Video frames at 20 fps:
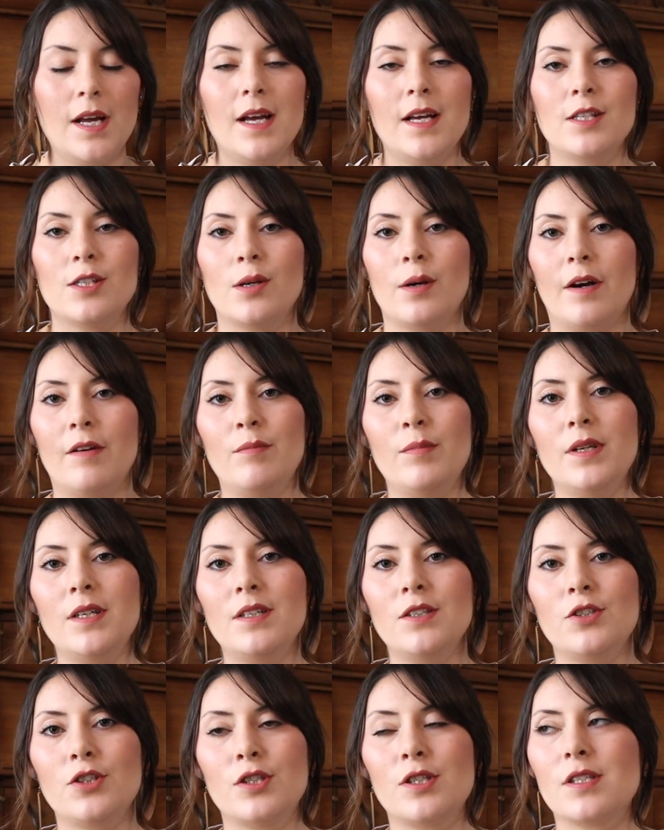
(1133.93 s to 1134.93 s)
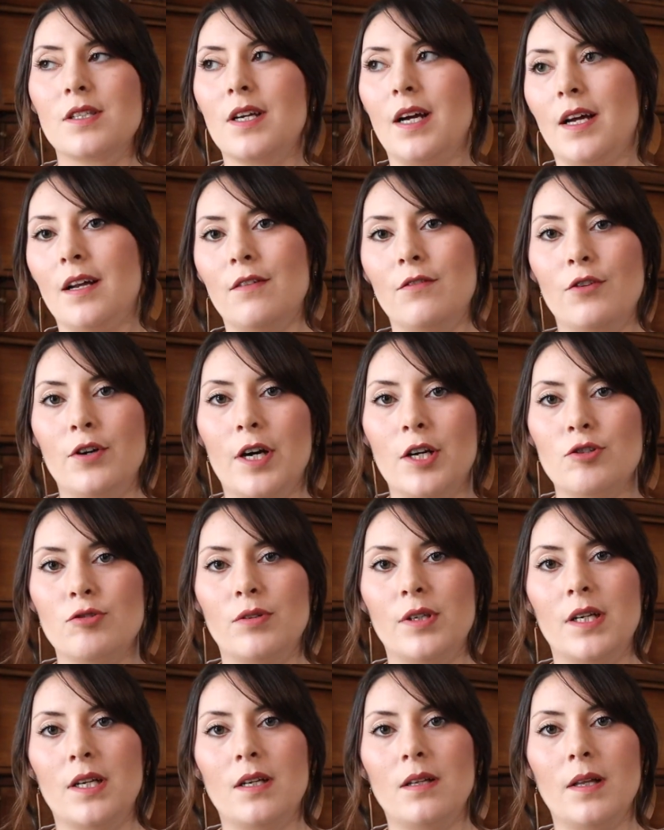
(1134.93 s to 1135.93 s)
So I've been just kind of
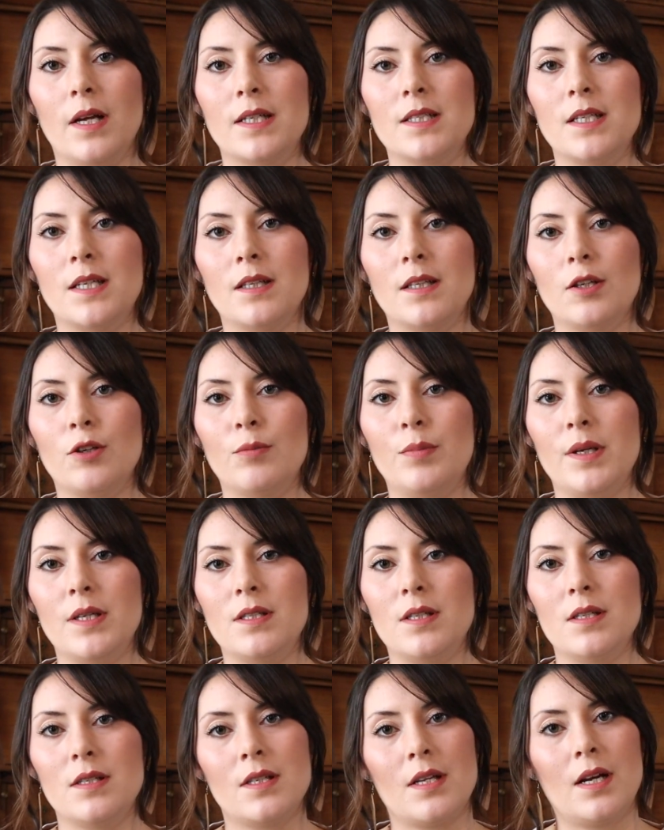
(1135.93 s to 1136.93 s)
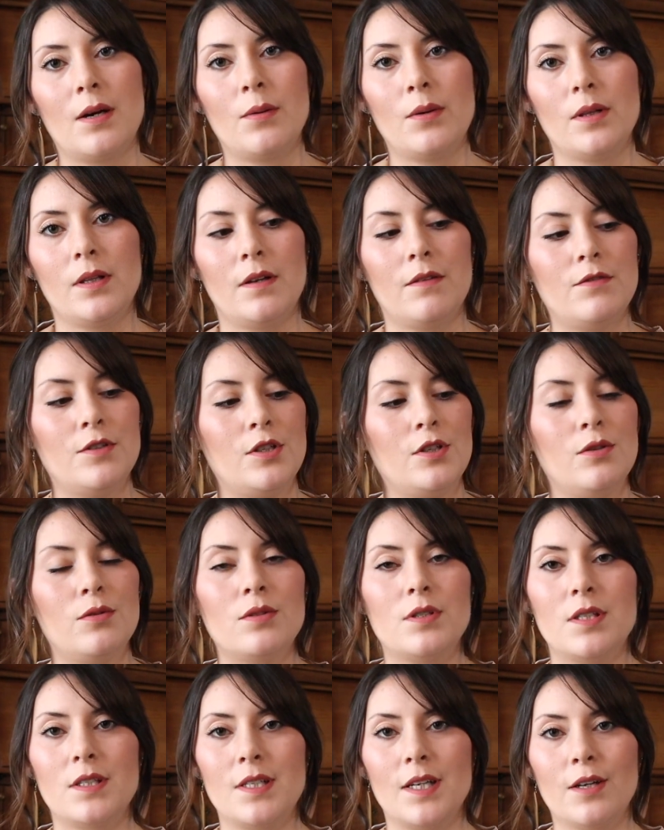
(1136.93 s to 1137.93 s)
gradually collecting little pieces that I would love to
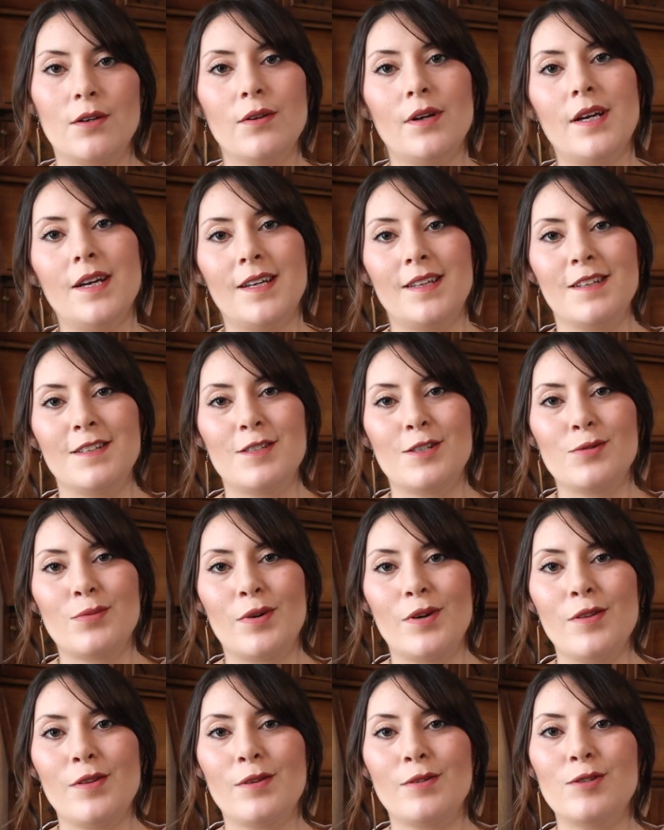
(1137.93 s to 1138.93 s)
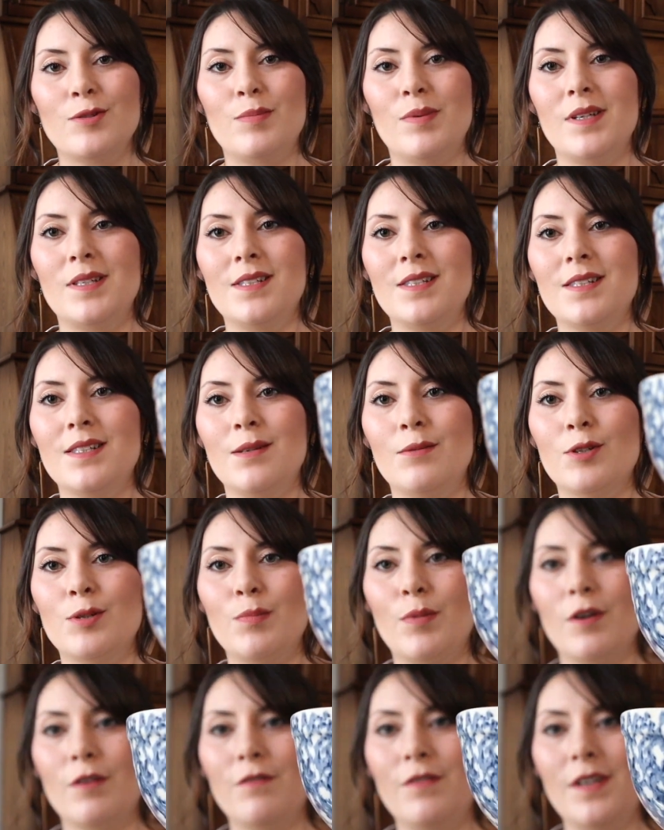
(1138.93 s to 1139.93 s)
use to decorate, and this is one of those pieces. It was
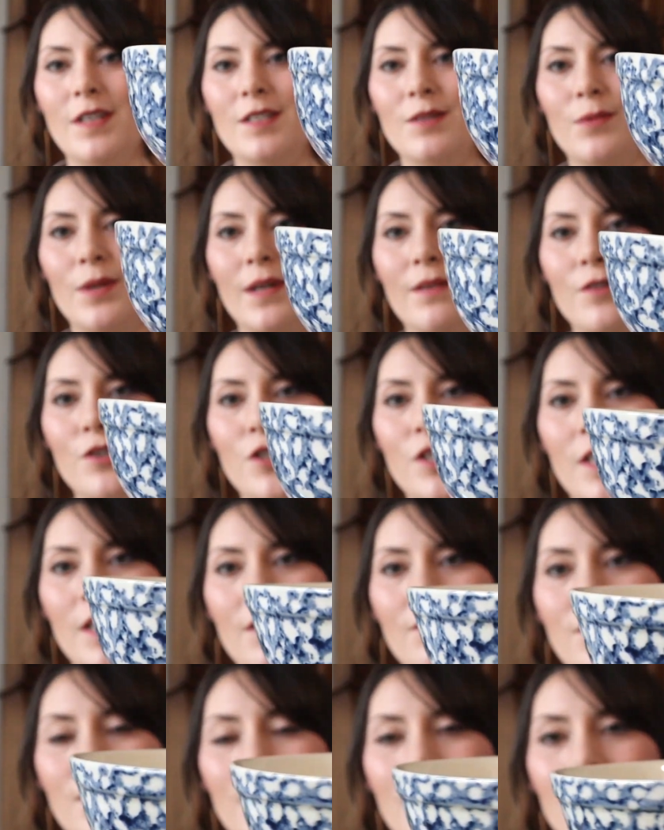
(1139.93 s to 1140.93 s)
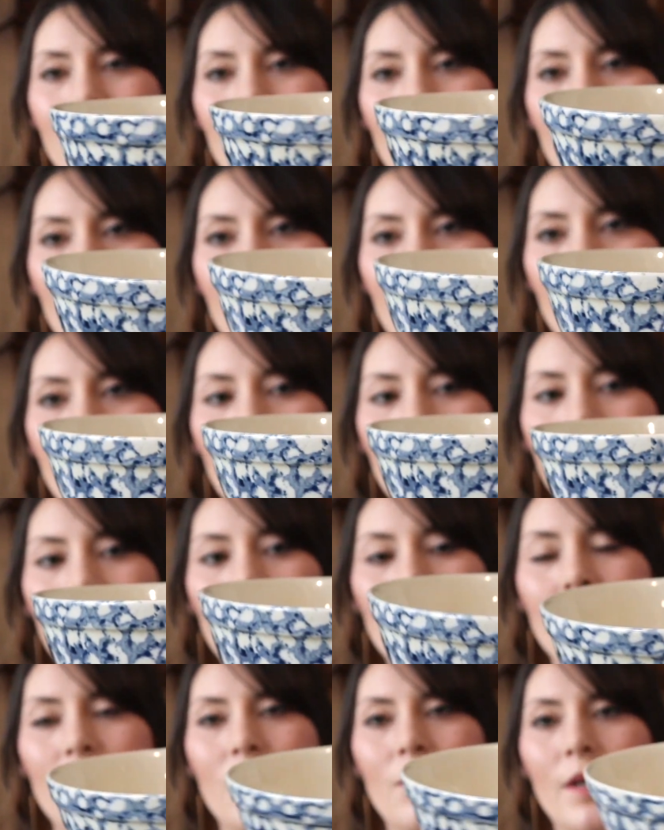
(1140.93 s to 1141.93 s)
perfect whenever she gifted it to me.
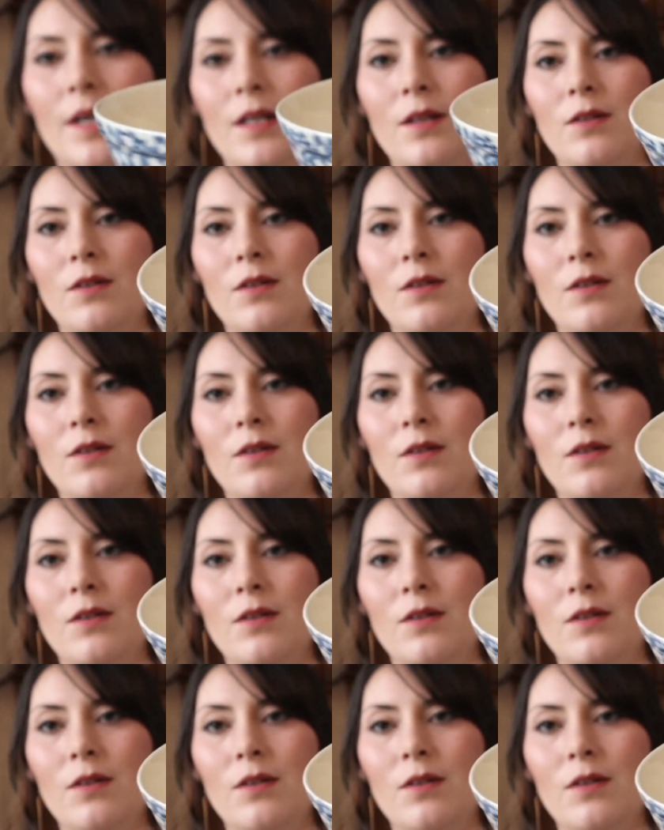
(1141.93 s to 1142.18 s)
So it